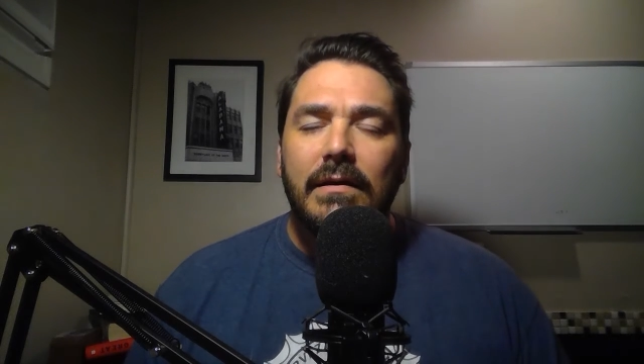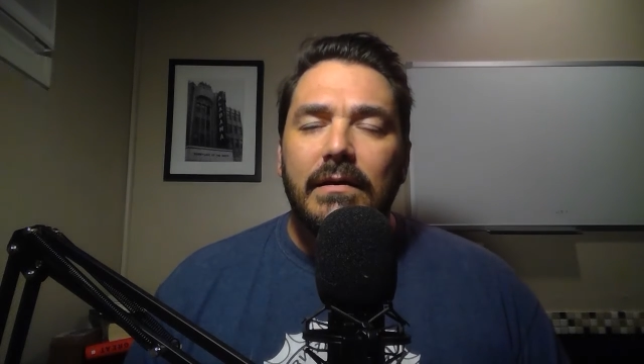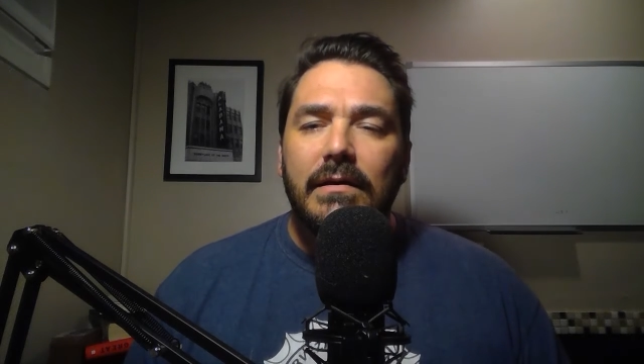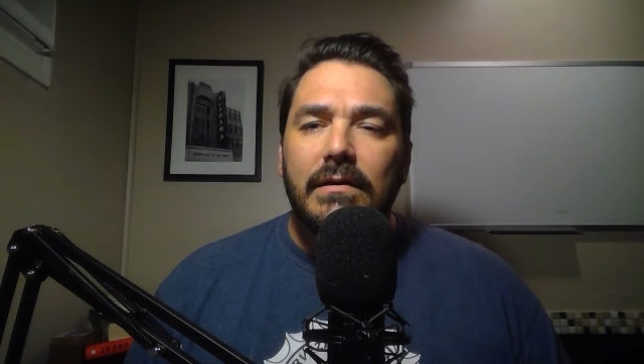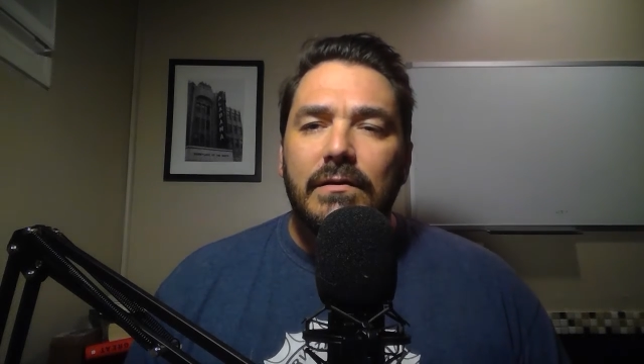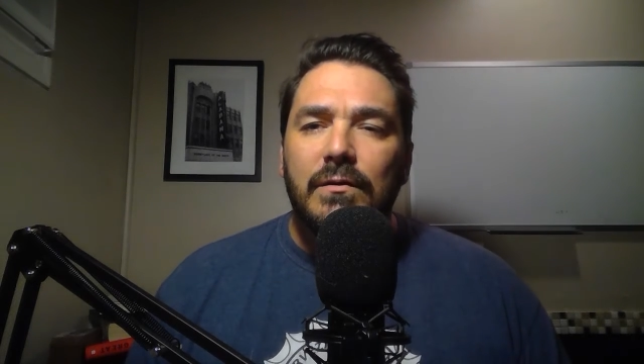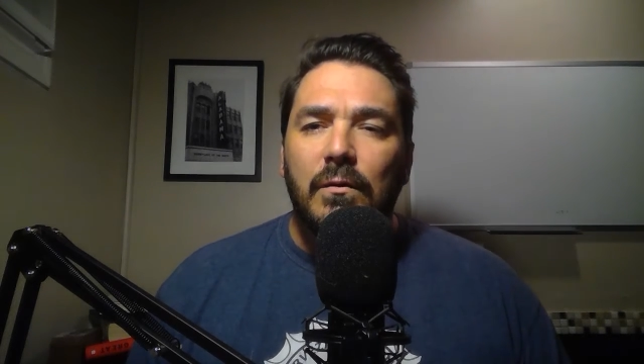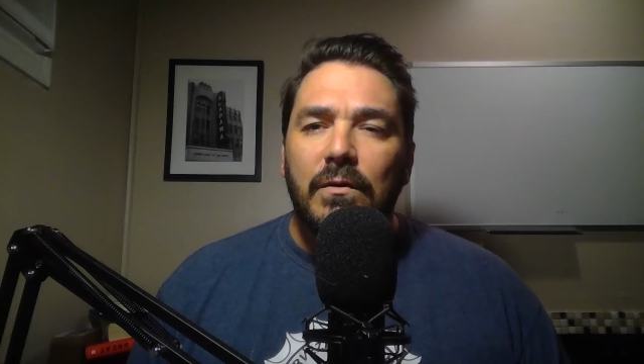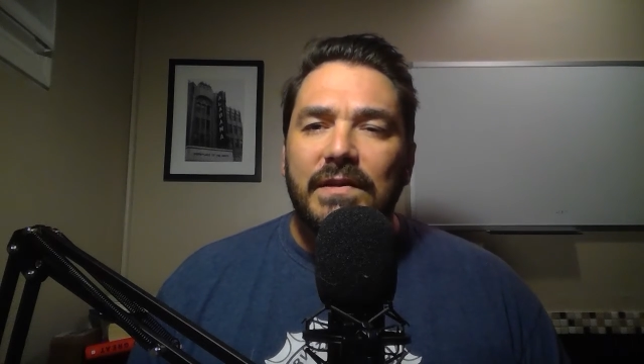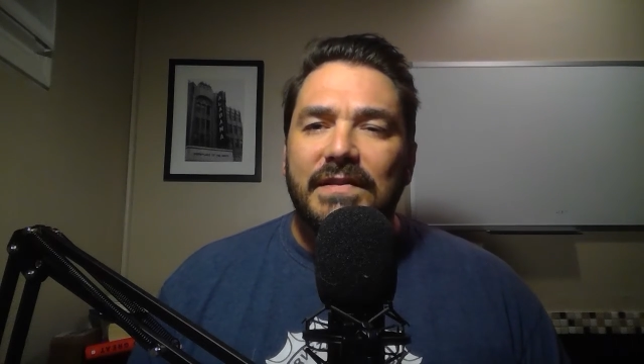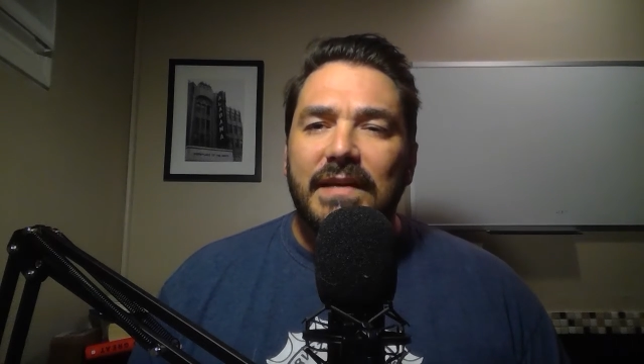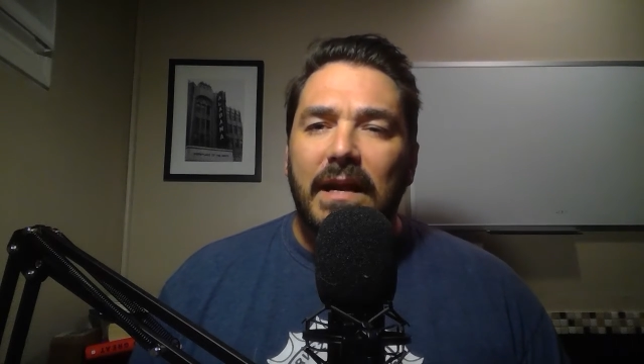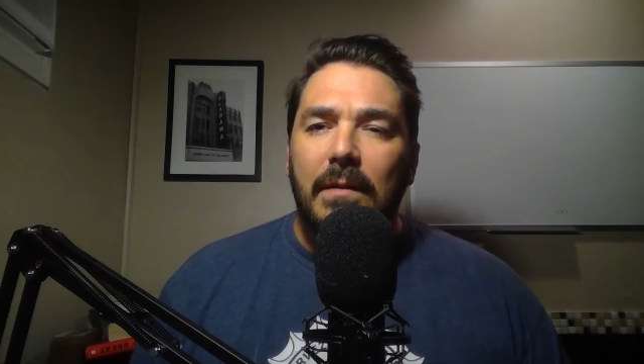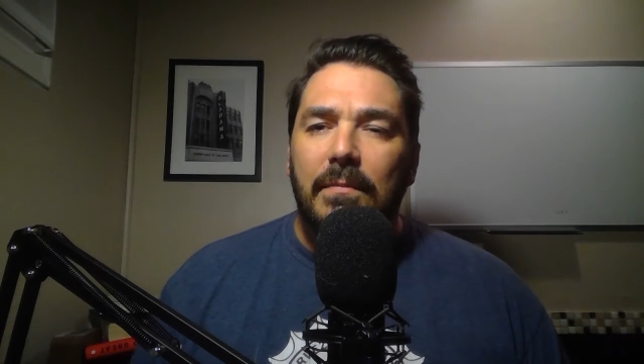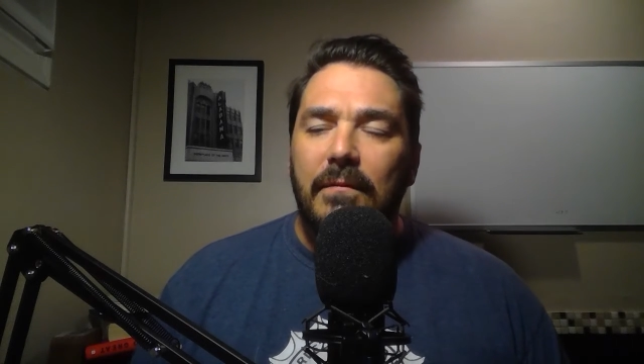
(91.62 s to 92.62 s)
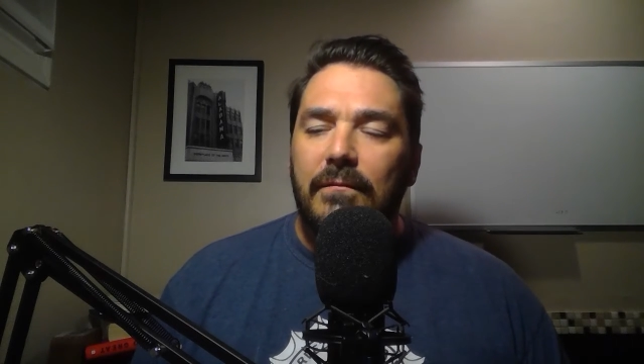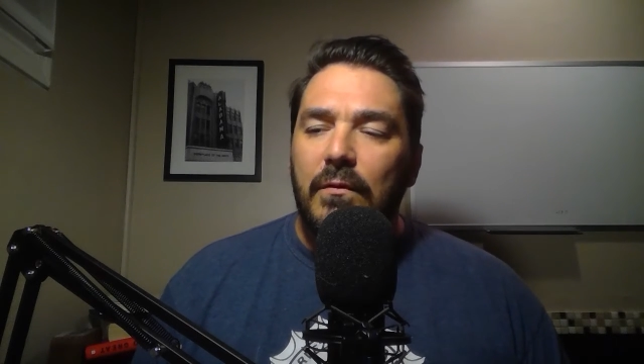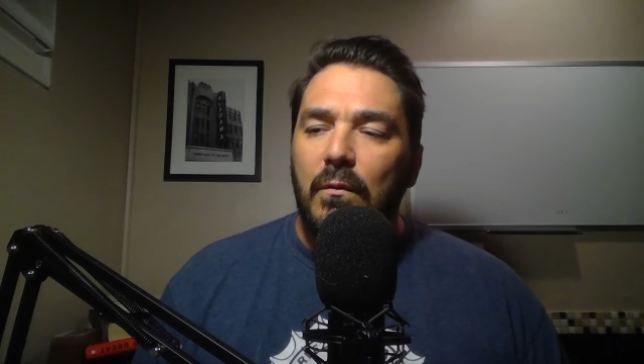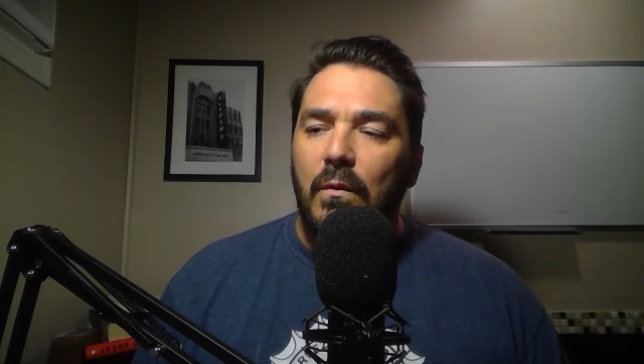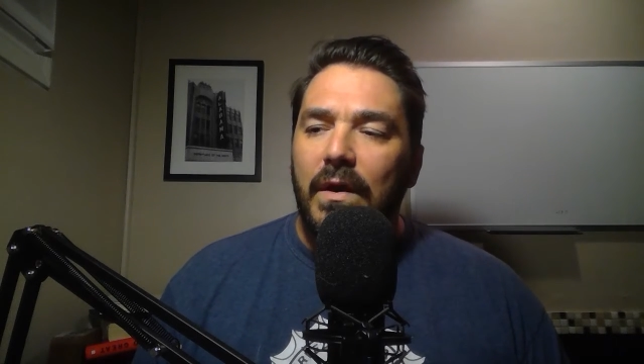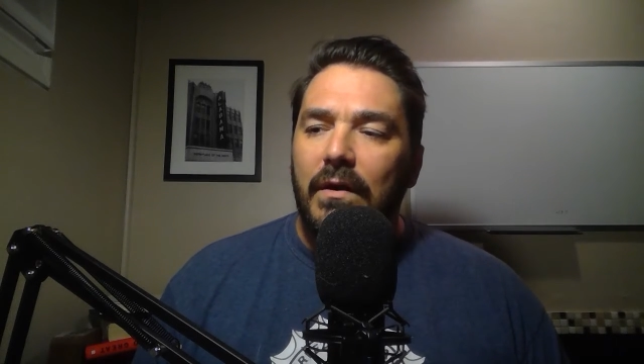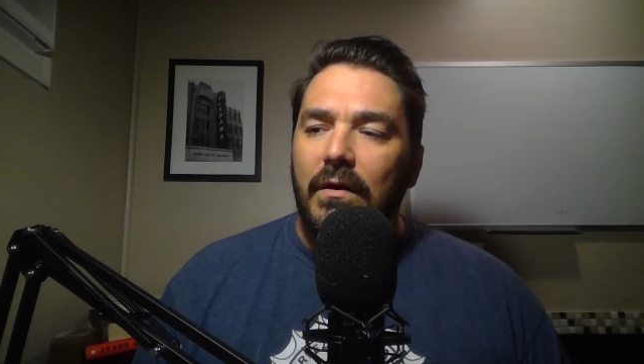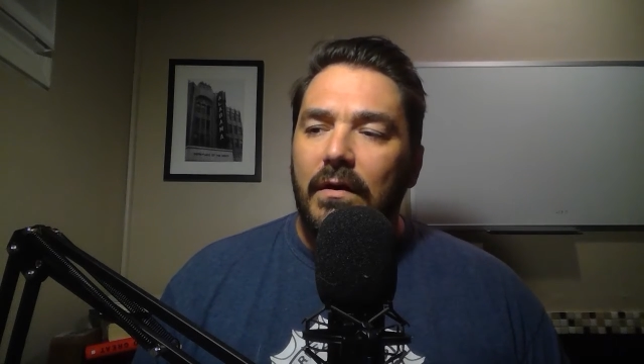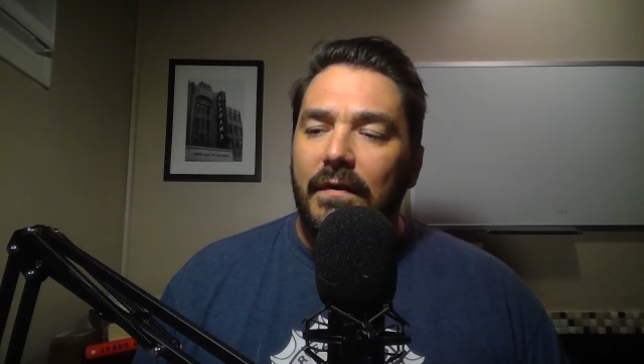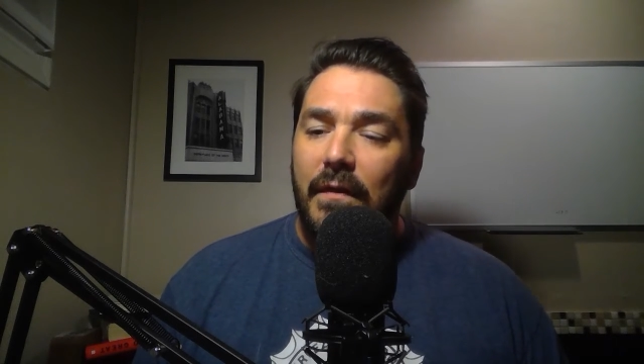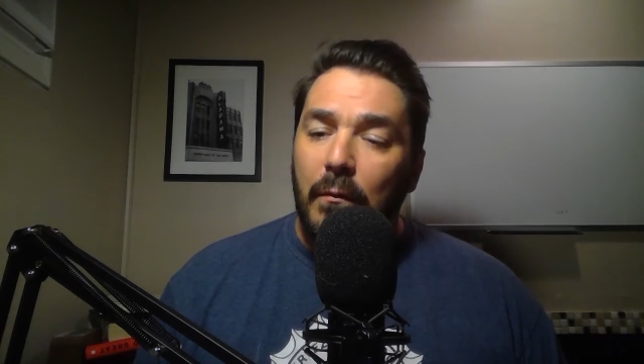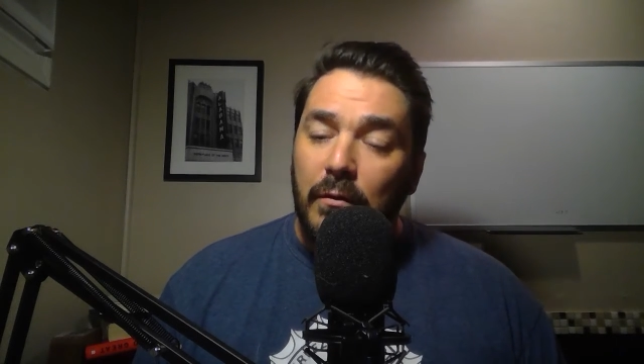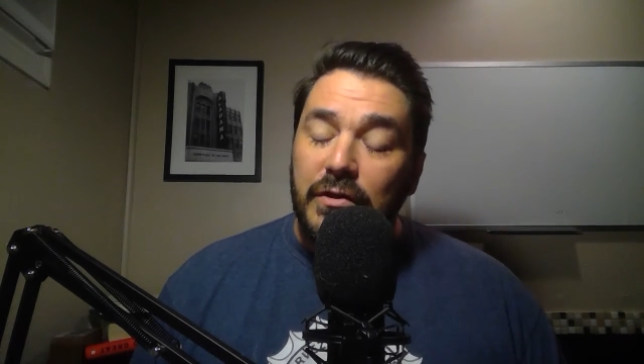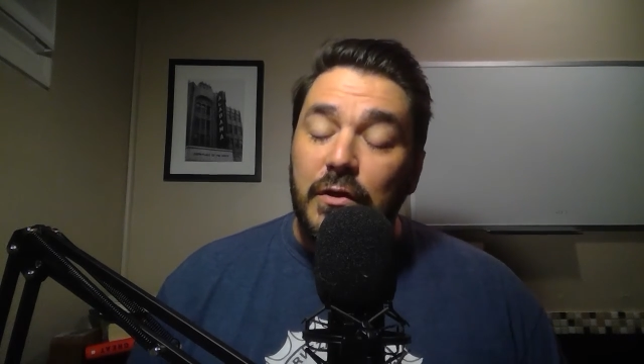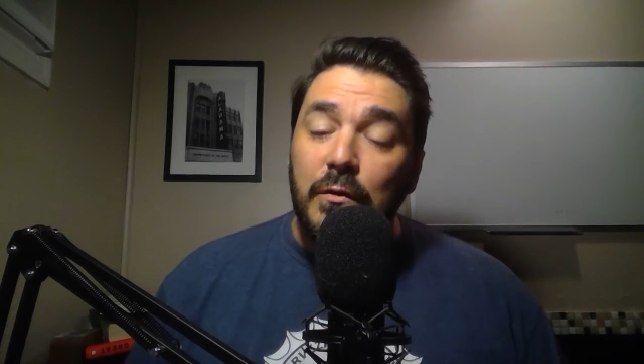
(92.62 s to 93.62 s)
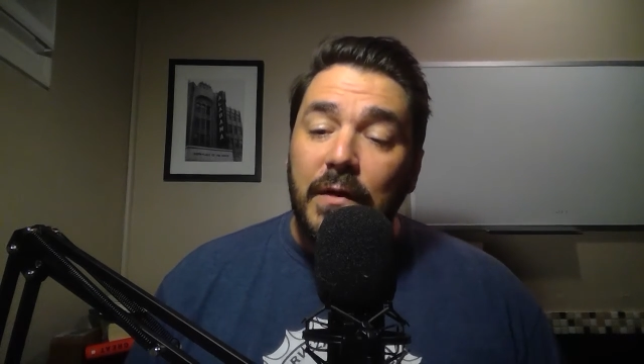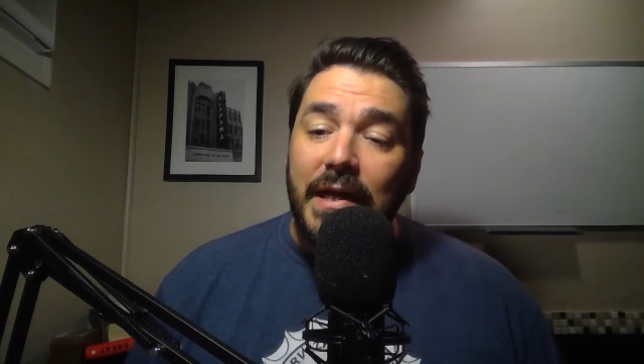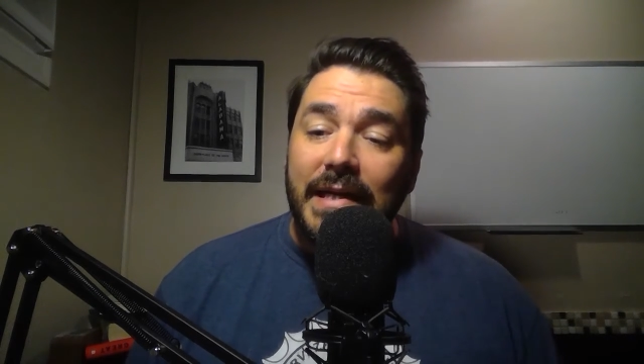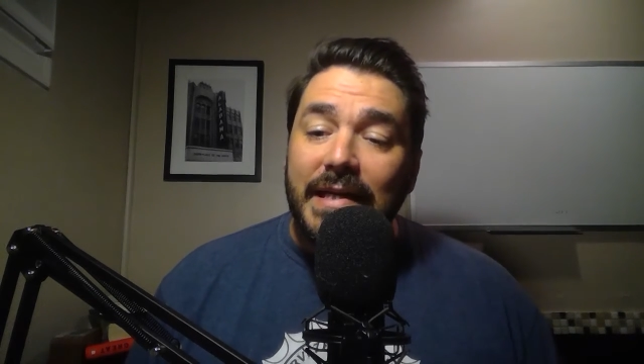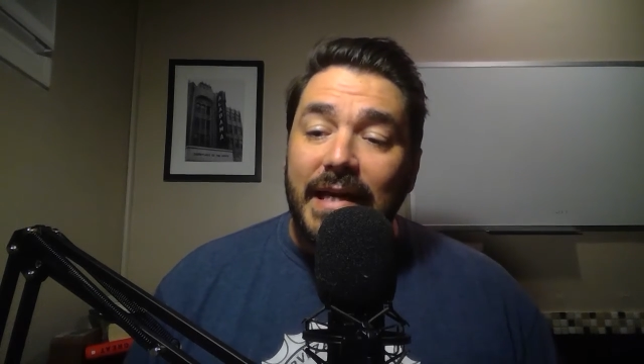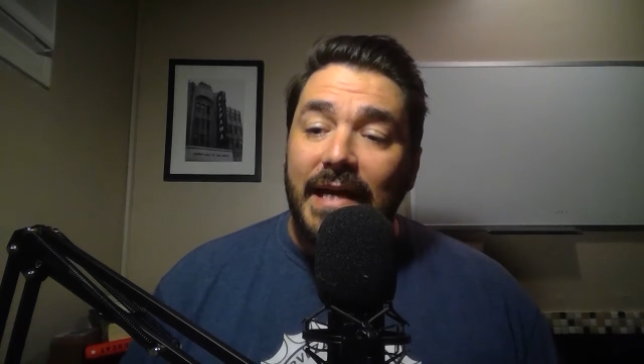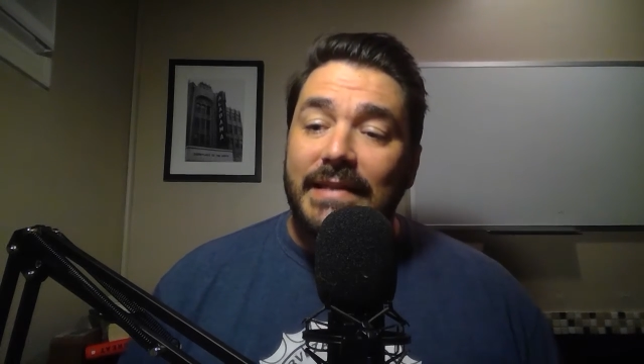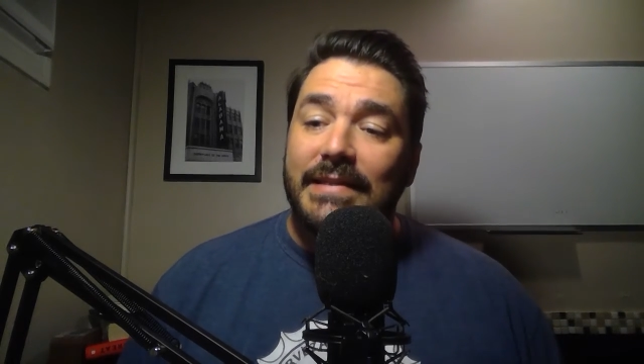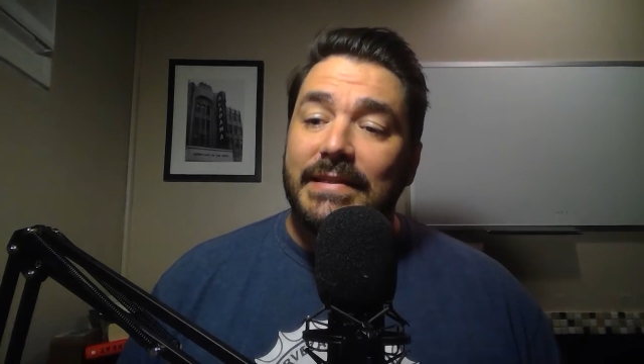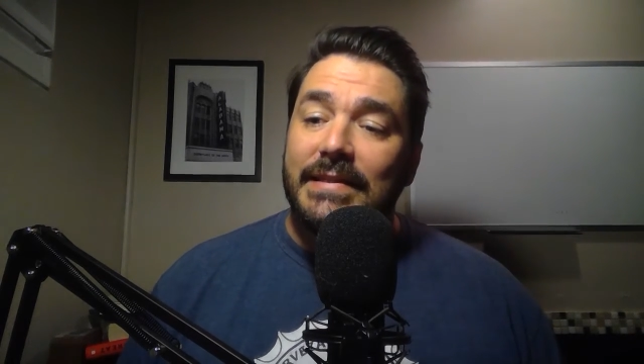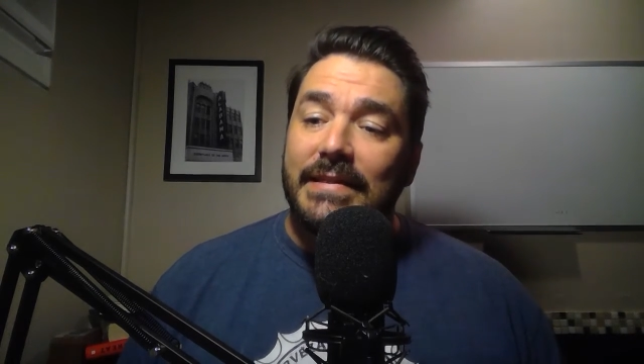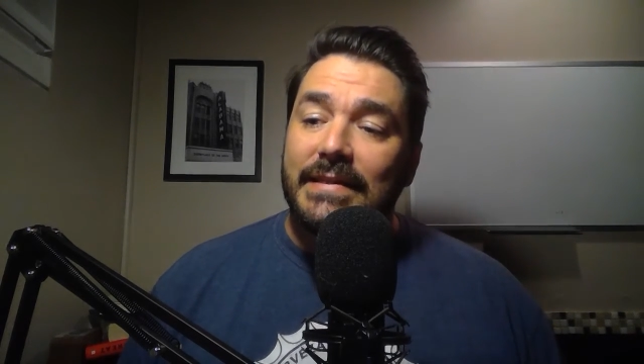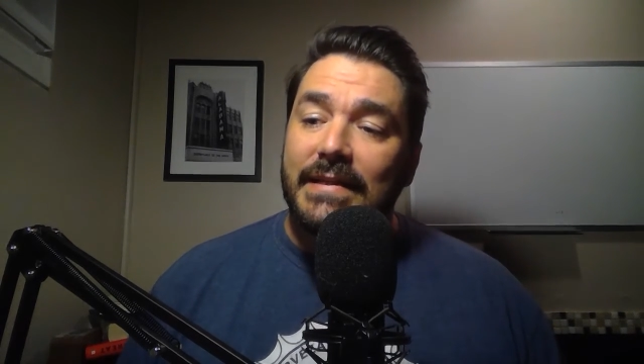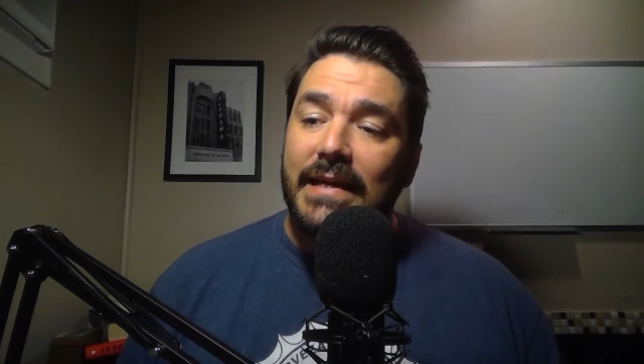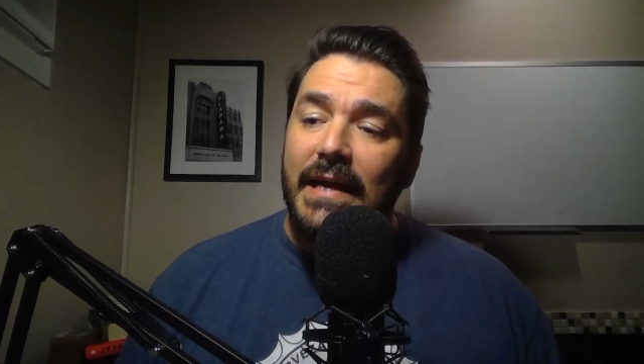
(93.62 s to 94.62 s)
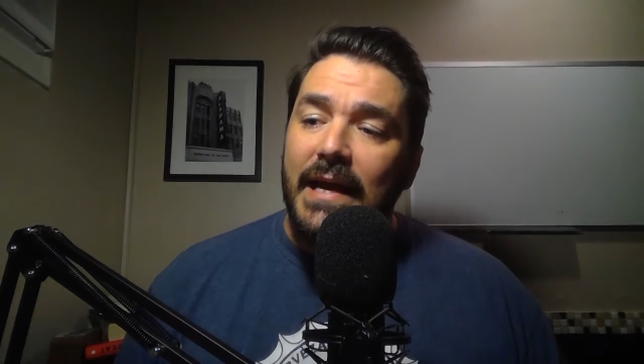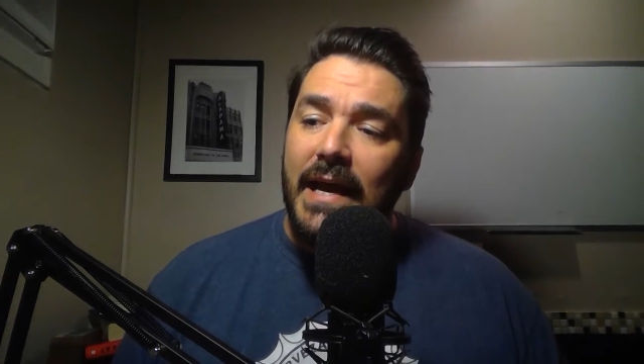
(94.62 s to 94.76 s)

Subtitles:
sort of setup, if you will. And there were two contestants,